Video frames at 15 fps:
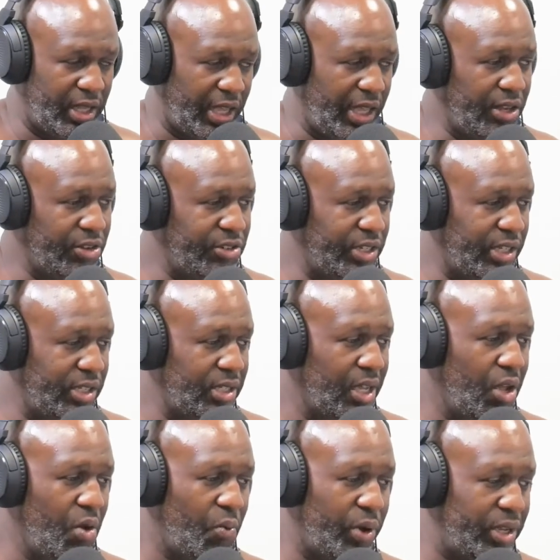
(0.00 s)
the energies,
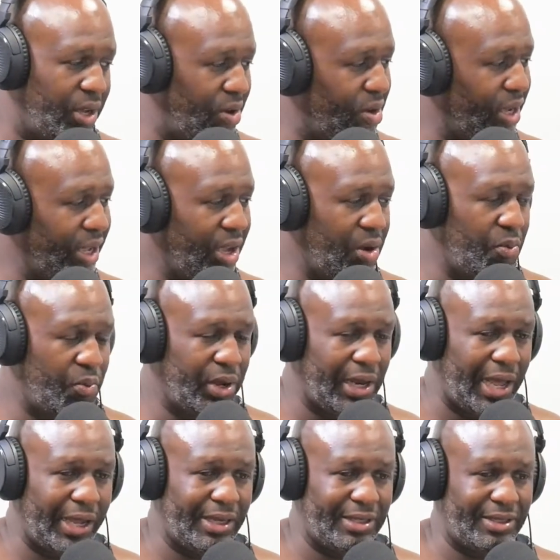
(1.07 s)
will yoga help with
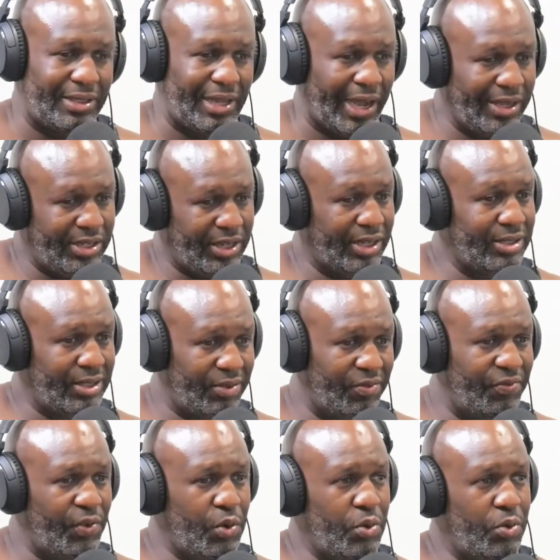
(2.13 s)
like digesting
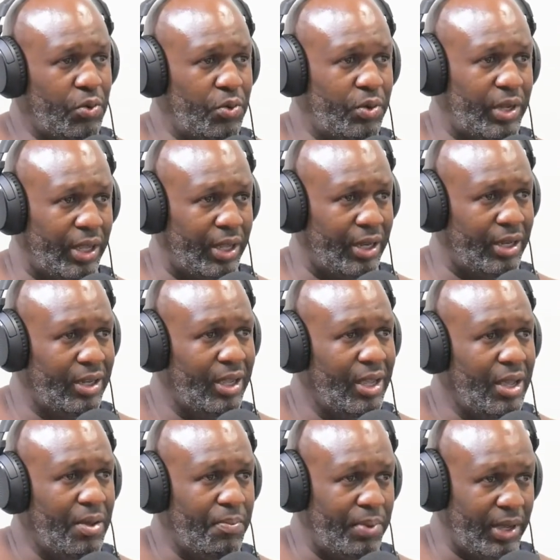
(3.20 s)
food and
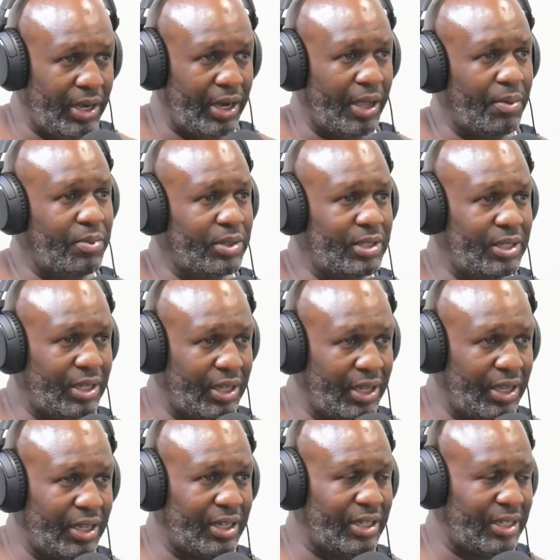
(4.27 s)
being able
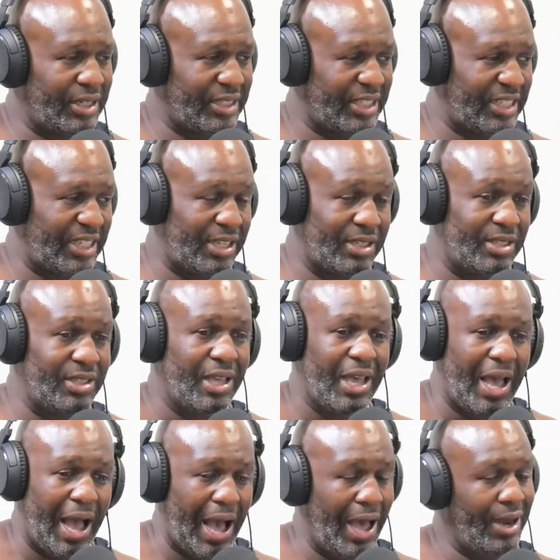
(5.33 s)
to, because
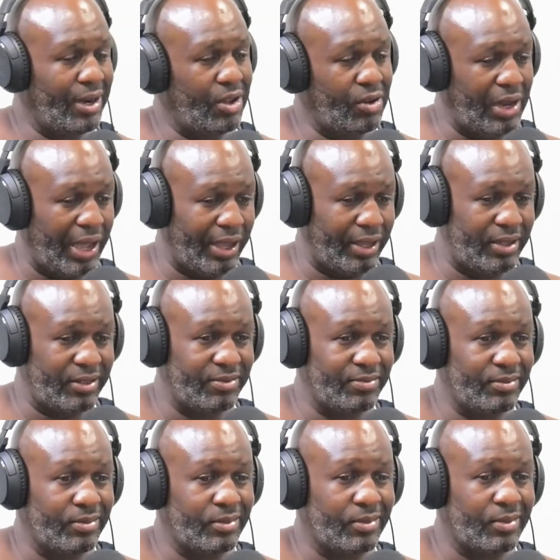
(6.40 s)
I know like
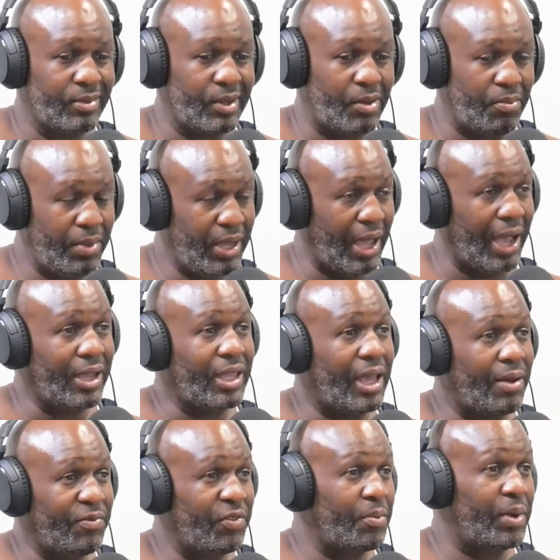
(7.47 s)
me,
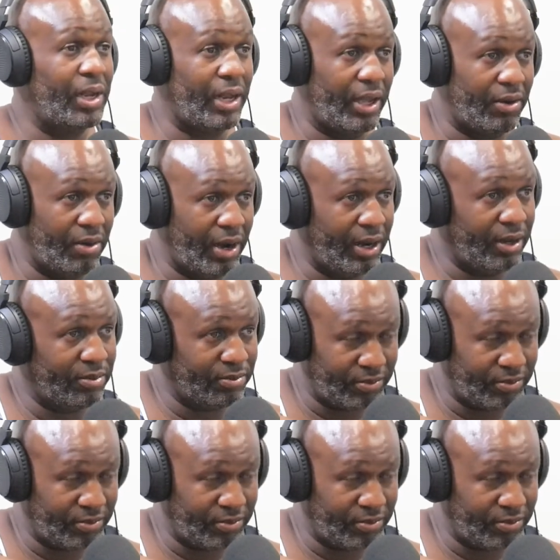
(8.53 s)
I'm from LA, right?